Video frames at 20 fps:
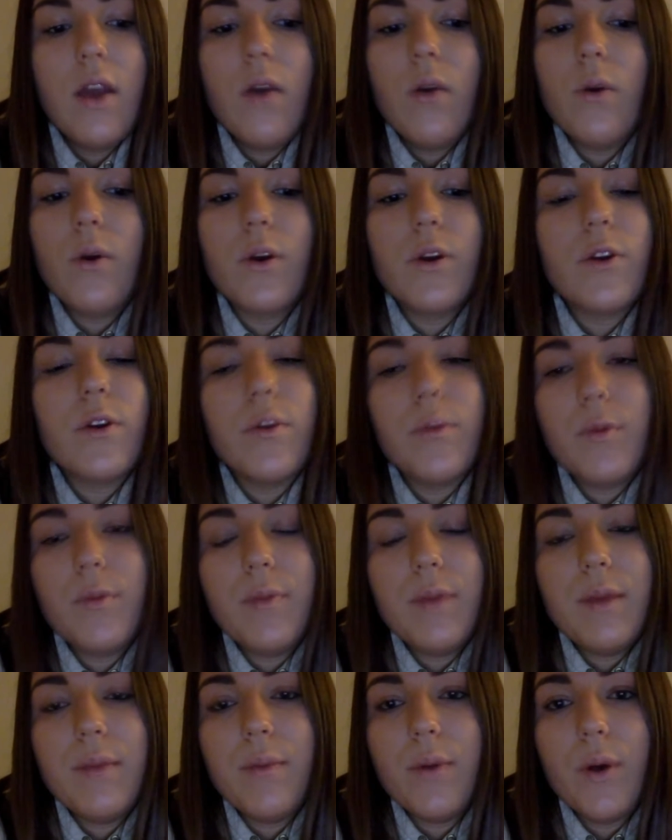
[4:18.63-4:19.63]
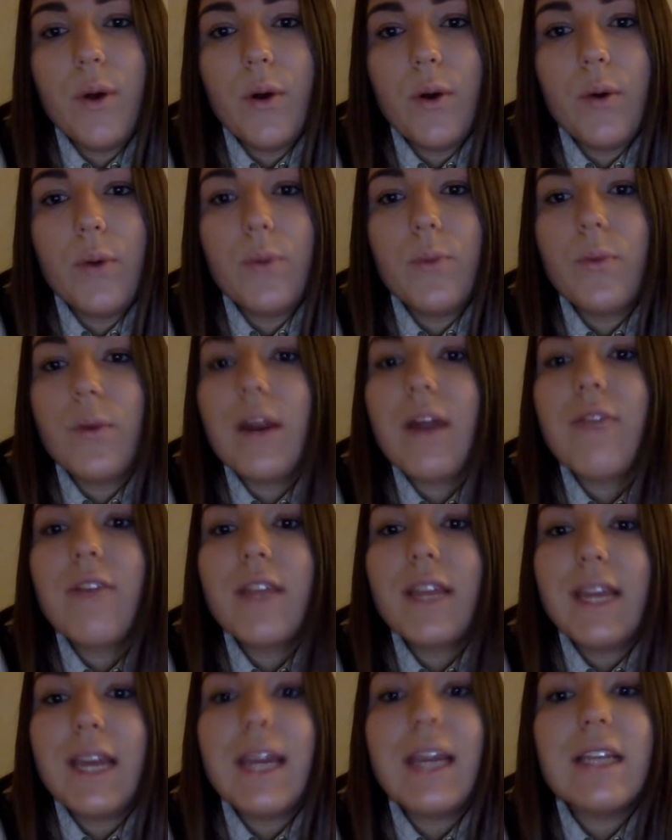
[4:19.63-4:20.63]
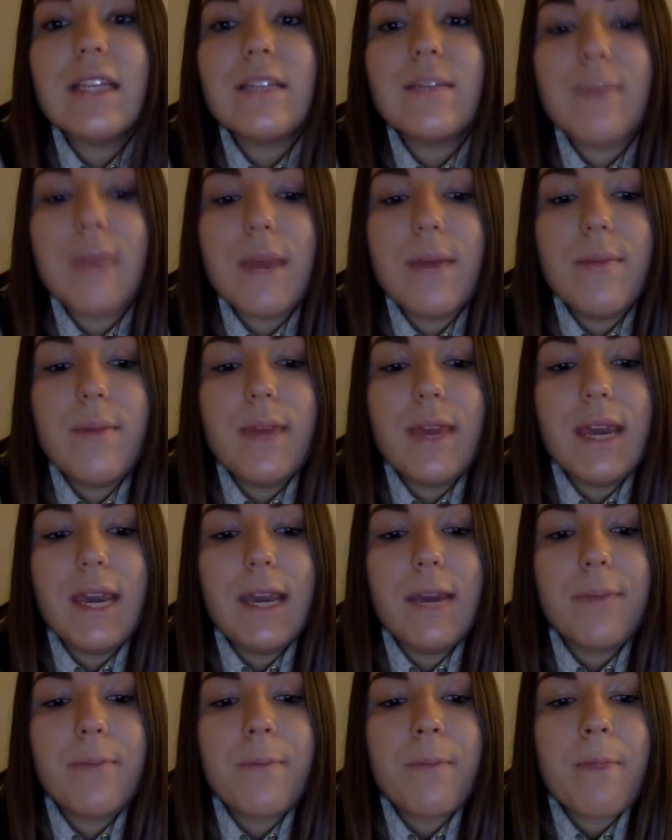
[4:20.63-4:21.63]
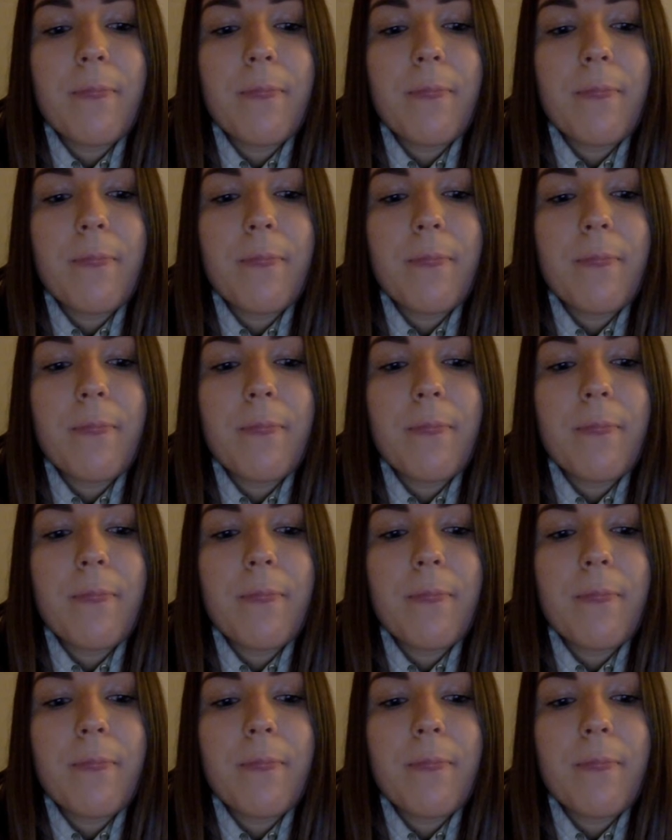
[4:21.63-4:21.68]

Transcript: or group of people, whatever the case may be,